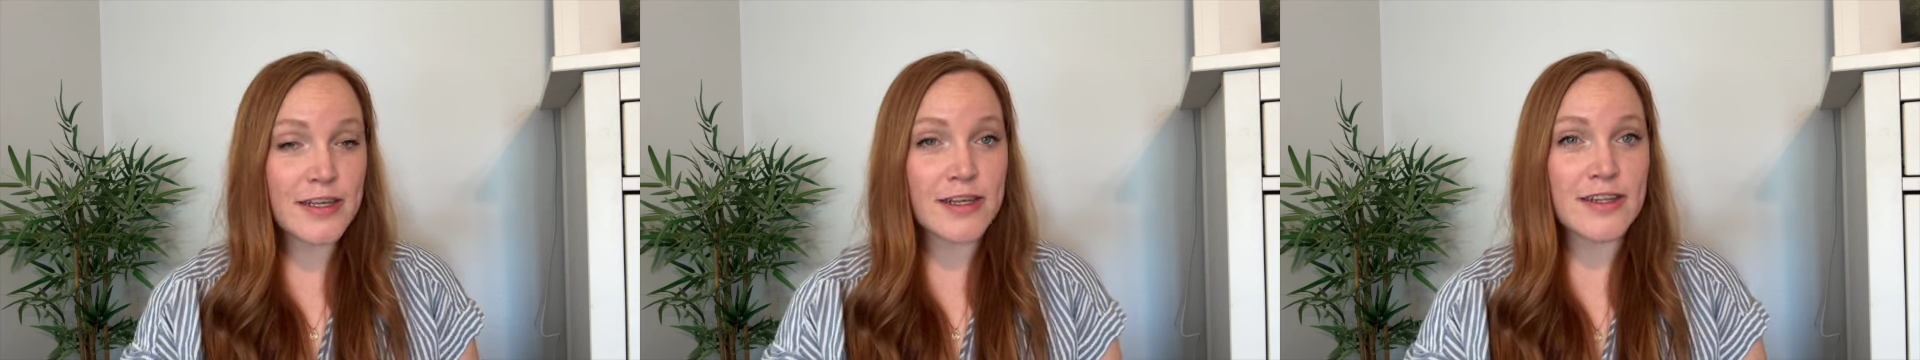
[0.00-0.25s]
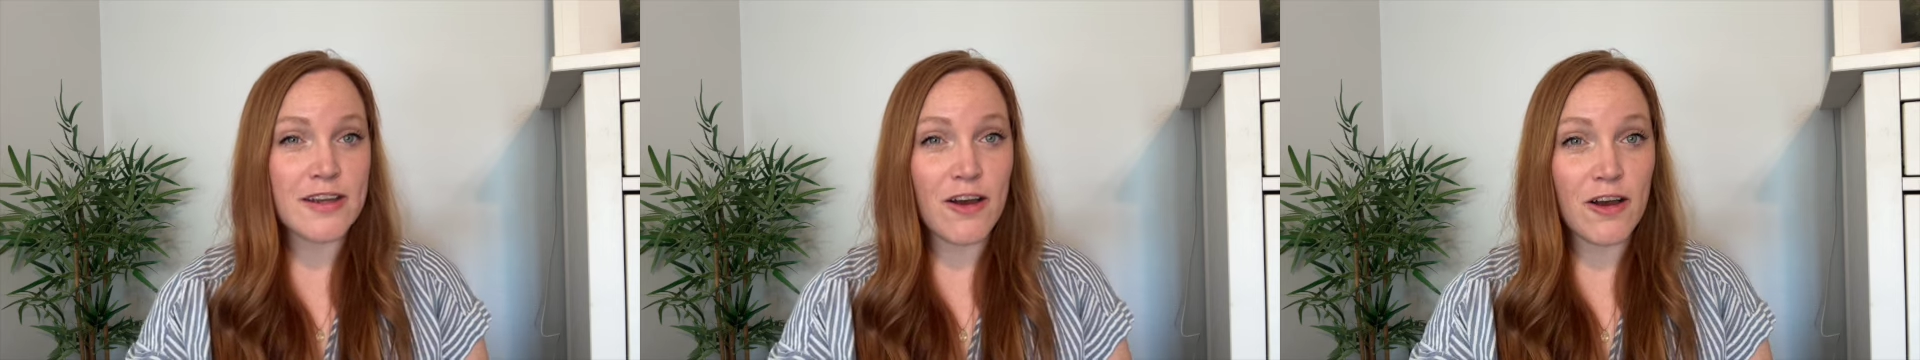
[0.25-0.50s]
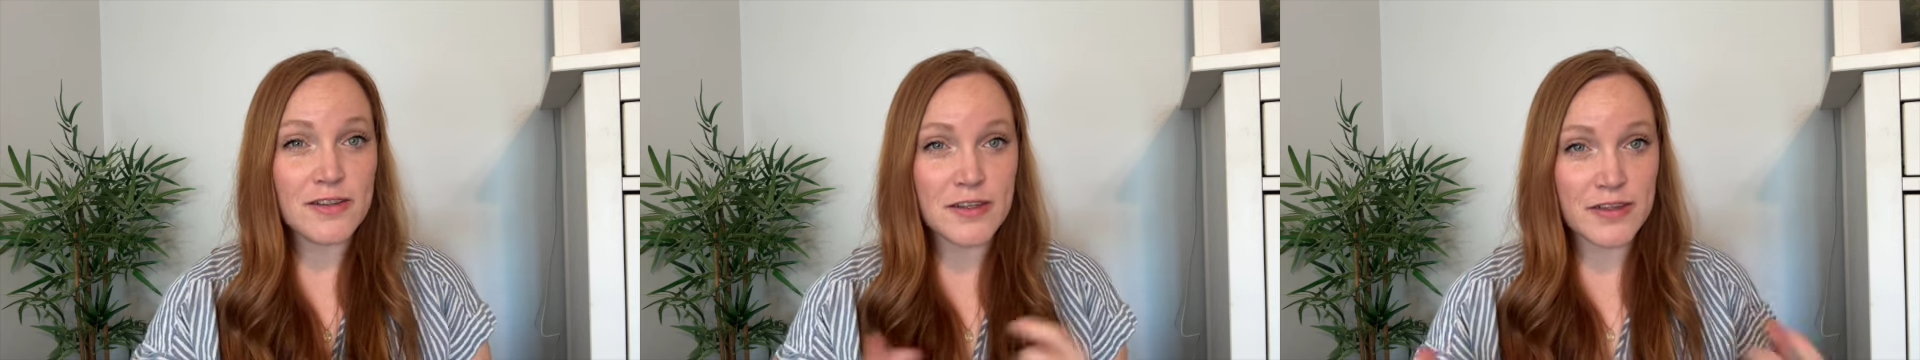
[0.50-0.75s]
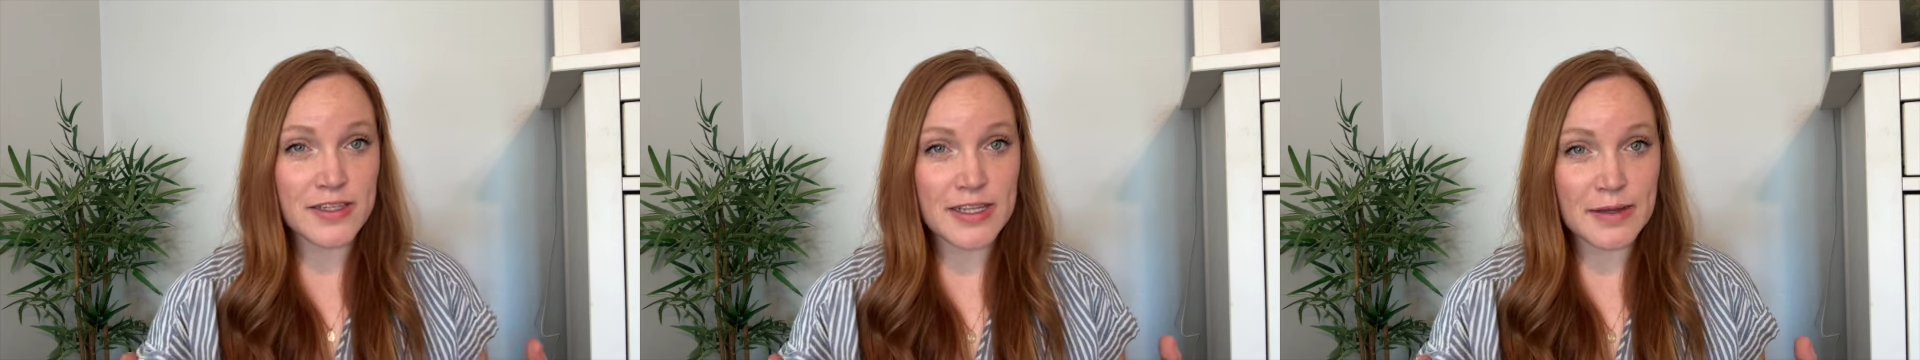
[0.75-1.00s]
and also
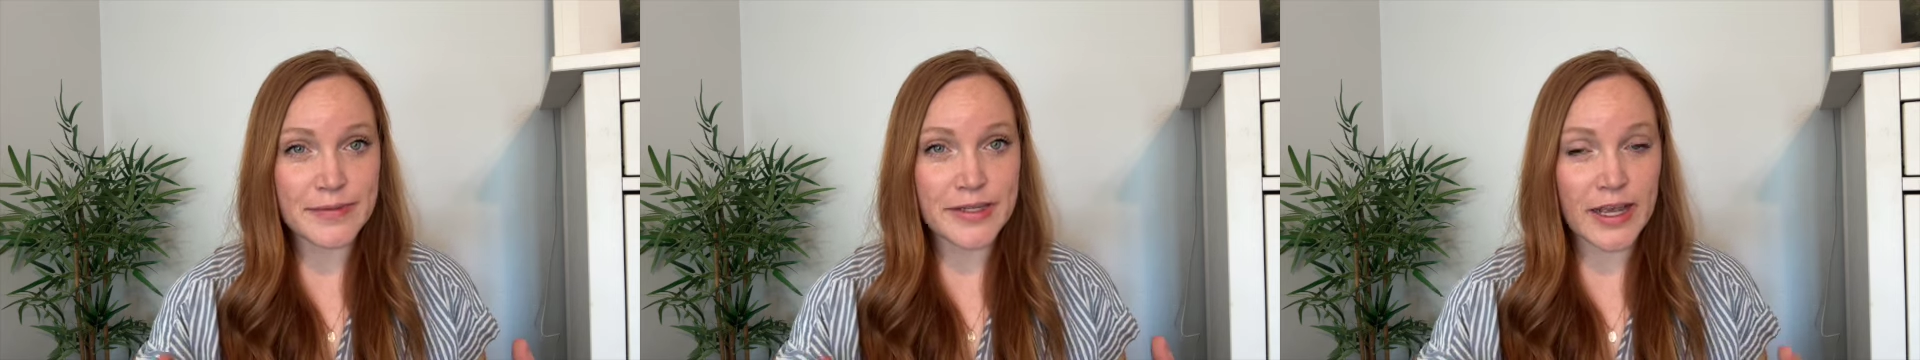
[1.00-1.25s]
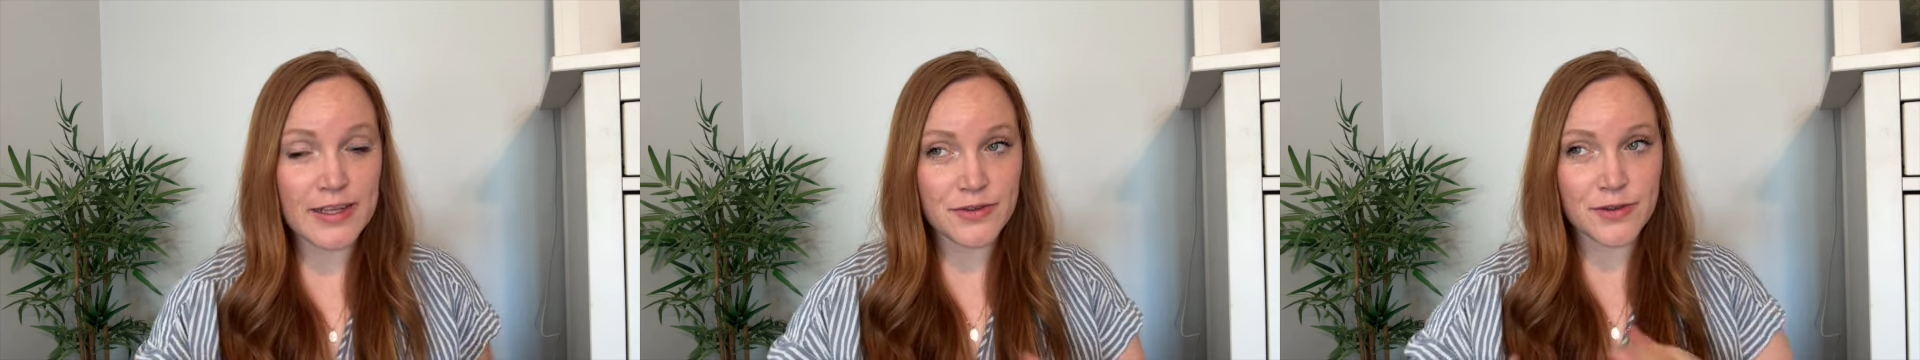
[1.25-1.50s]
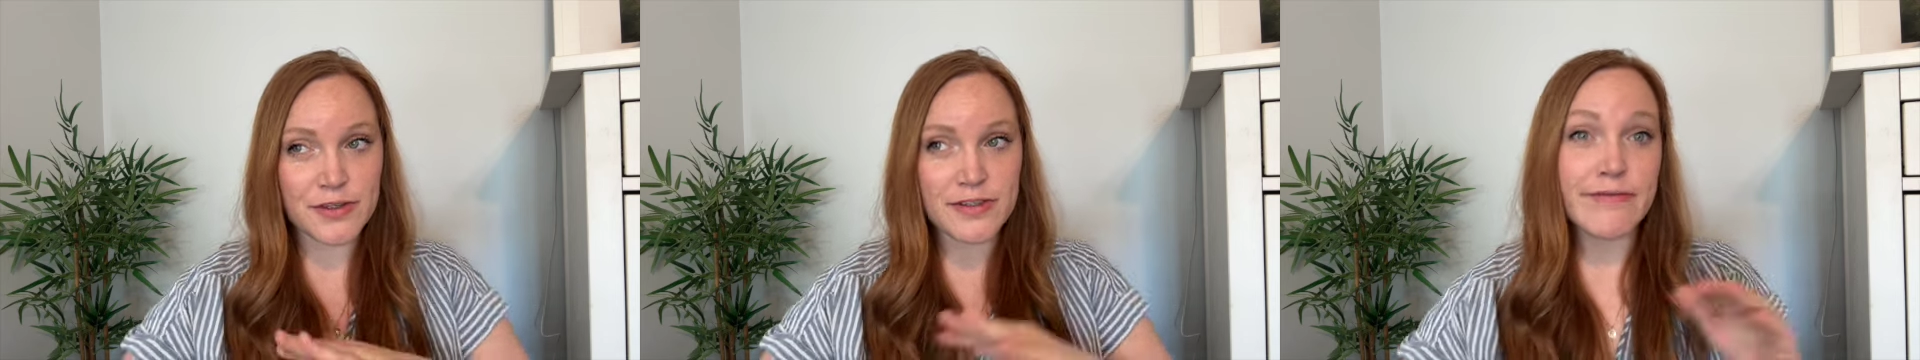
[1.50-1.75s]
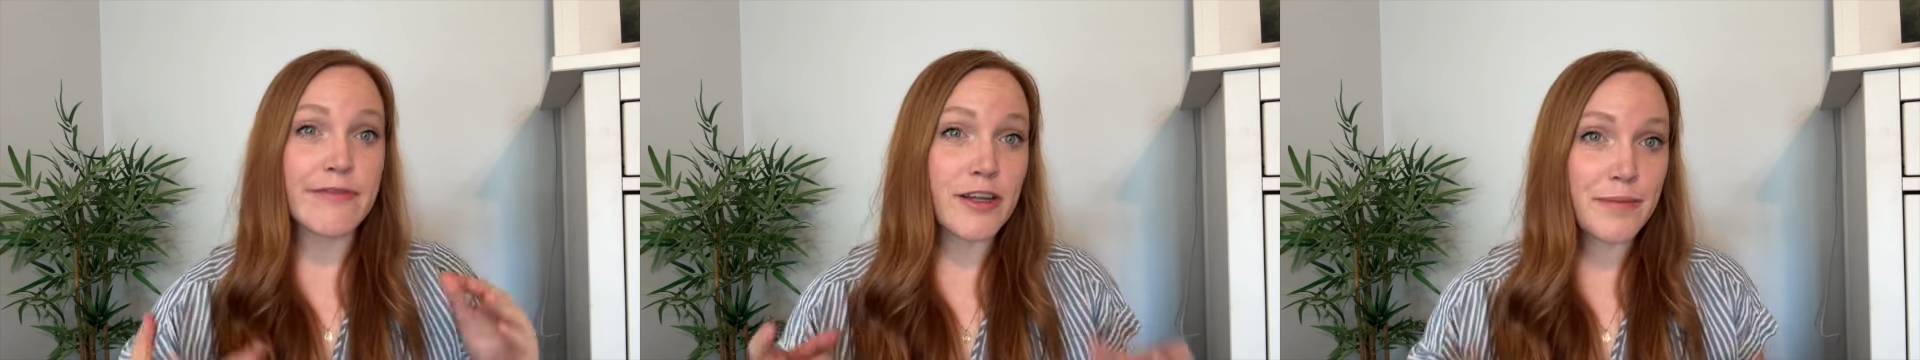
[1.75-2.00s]
the same size or a
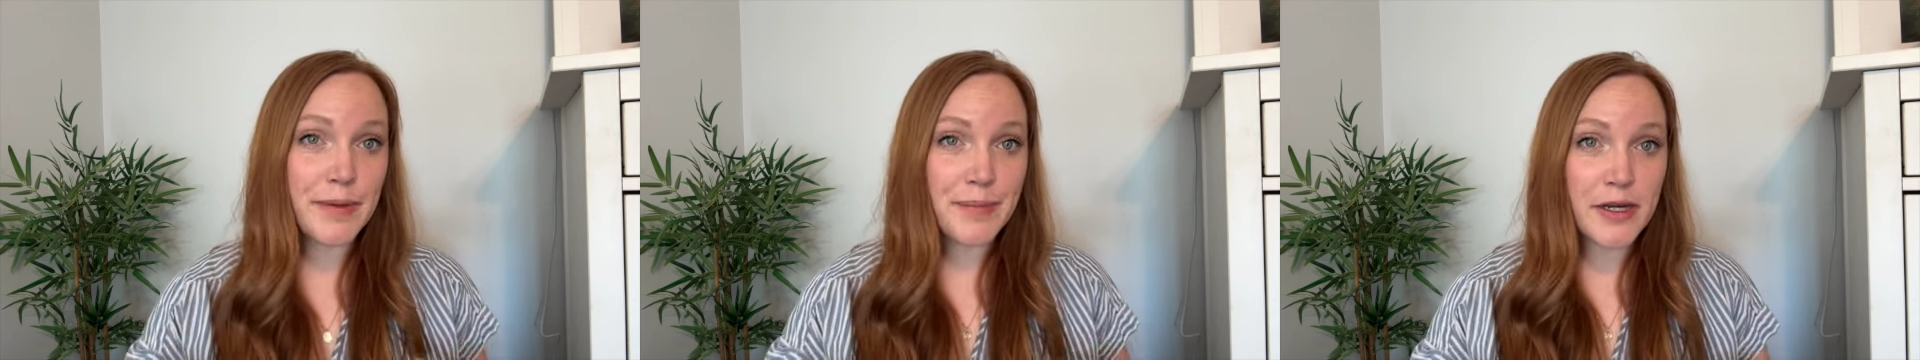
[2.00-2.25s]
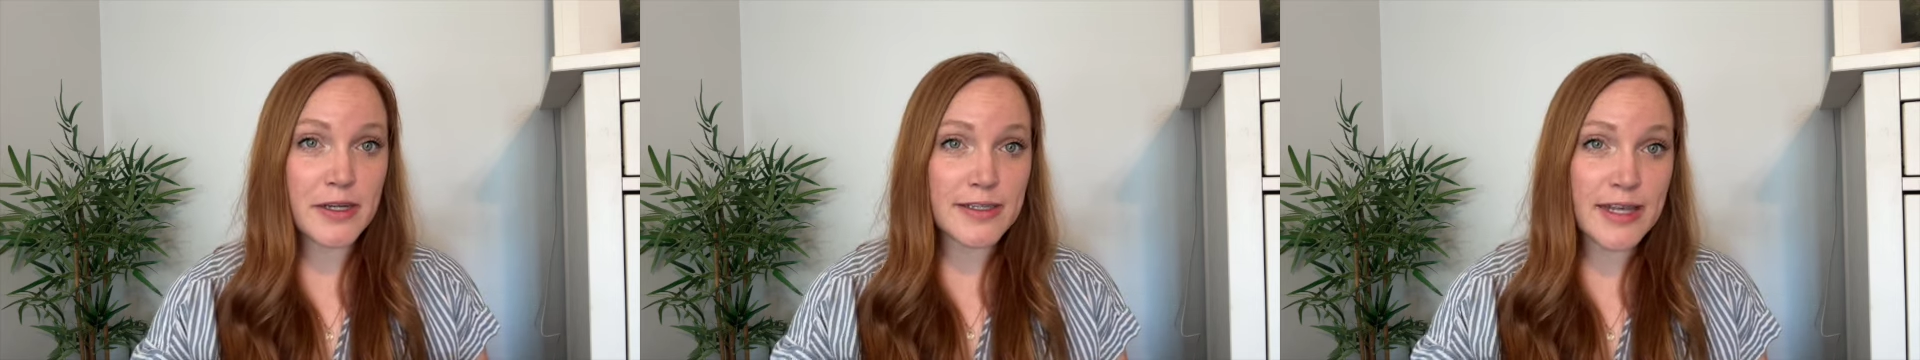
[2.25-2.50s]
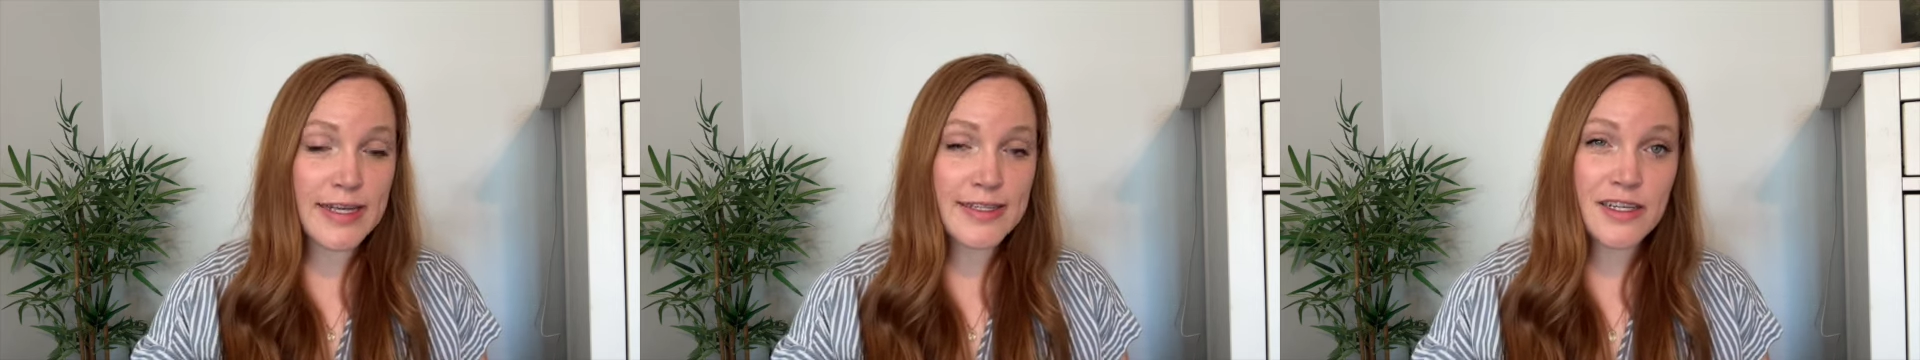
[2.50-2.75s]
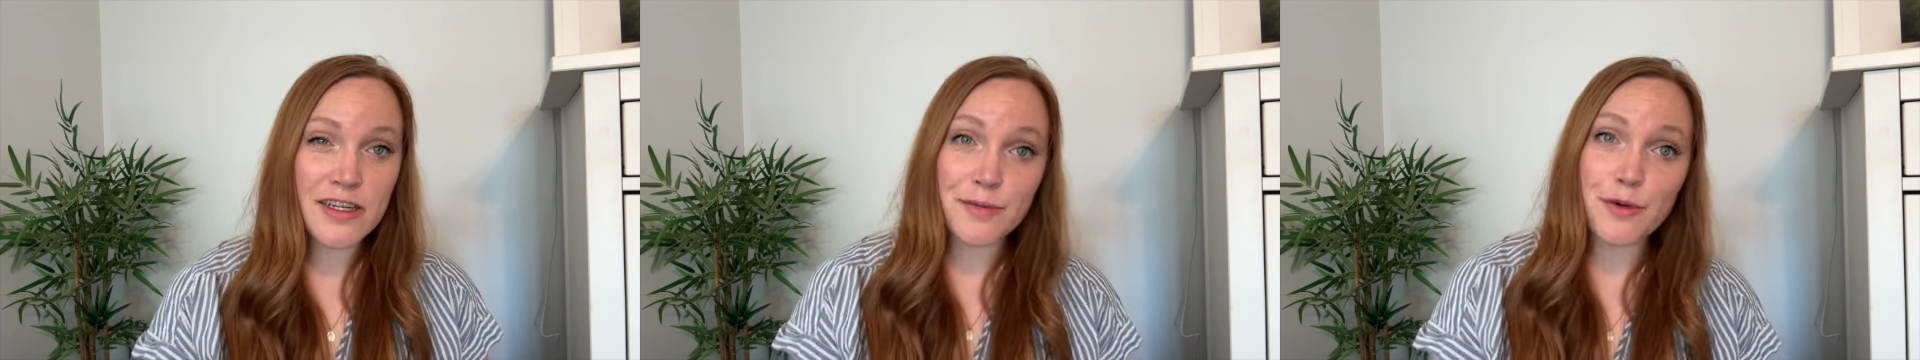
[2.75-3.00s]
little bit bigger size
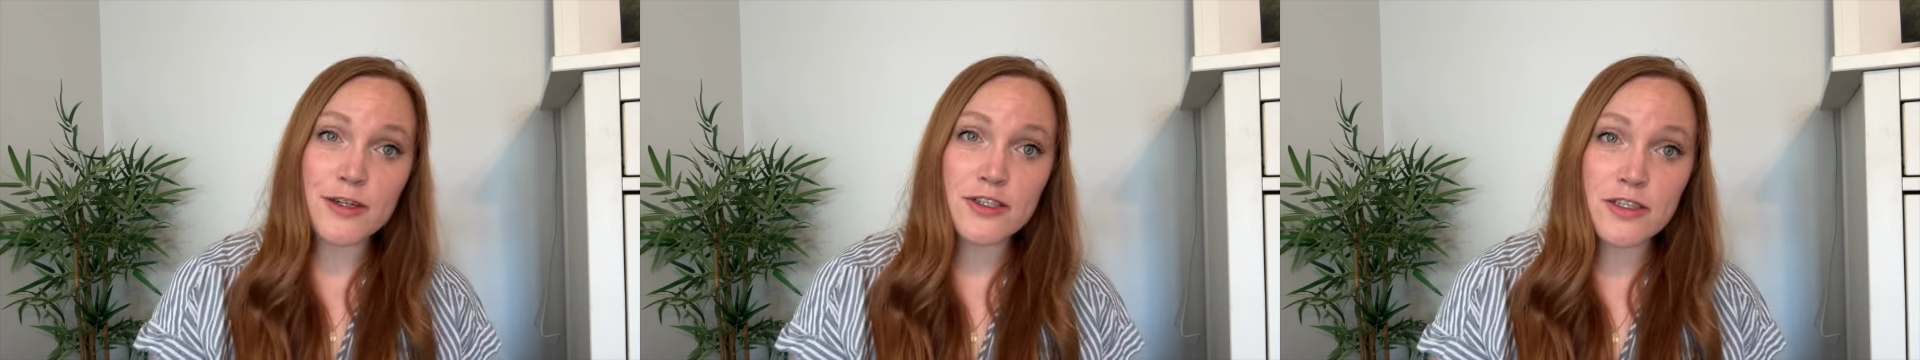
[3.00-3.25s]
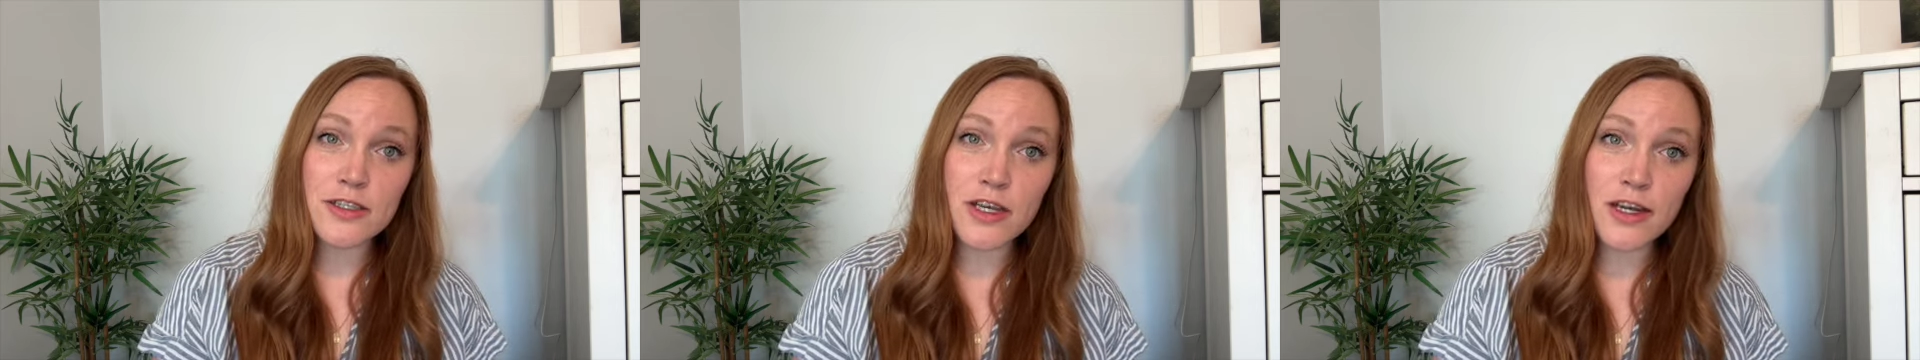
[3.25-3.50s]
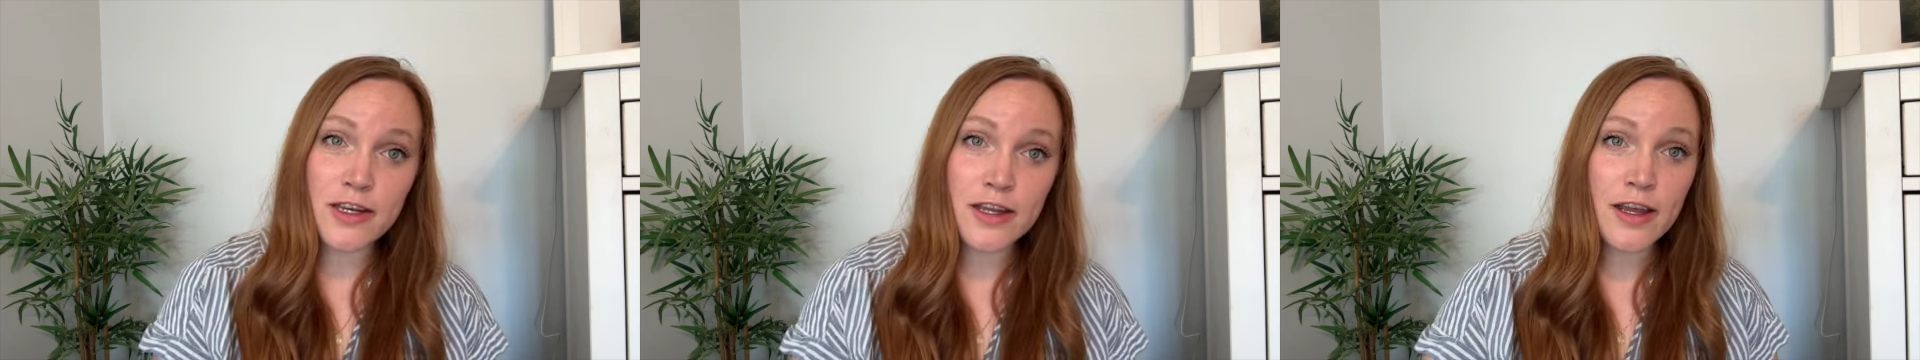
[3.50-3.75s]
than your portraits are.